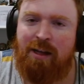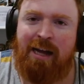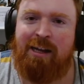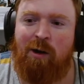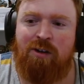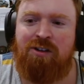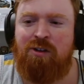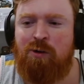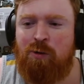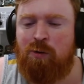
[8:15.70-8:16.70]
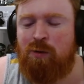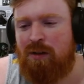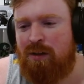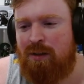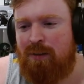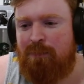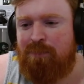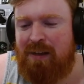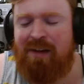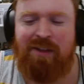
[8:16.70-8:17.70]
could always
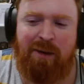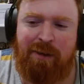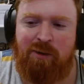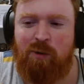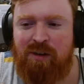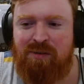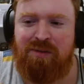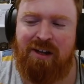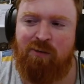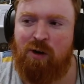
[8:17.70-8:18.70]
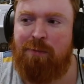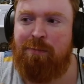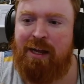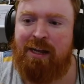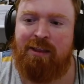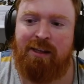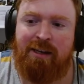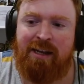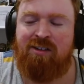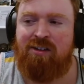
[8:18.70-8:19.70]
I thought about doing some stuff where I make the
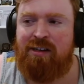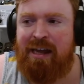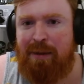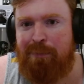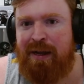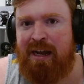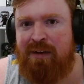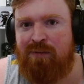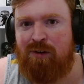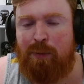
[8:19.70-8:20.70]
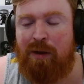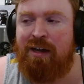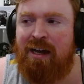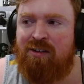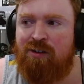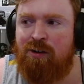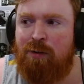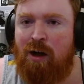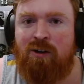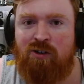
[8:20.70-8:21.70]
next campaign for Spellcaster
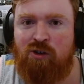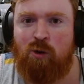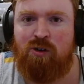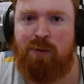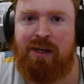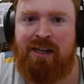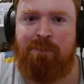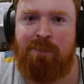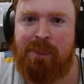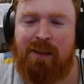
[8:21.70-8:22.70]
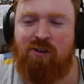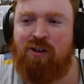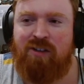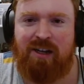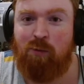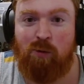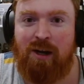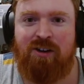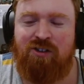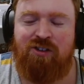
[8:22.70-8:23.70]
on short speed, so it's like a
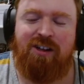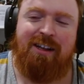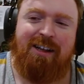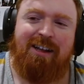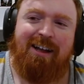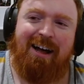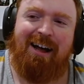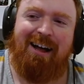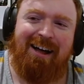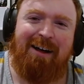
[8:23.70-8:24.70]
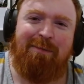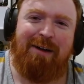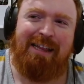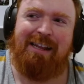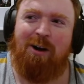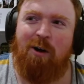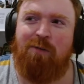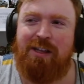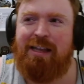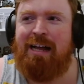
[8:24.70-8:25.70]
rush, and then
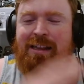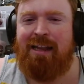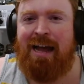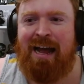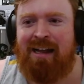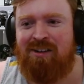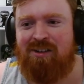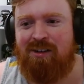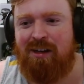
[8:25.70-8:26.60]
hopefully that lasts,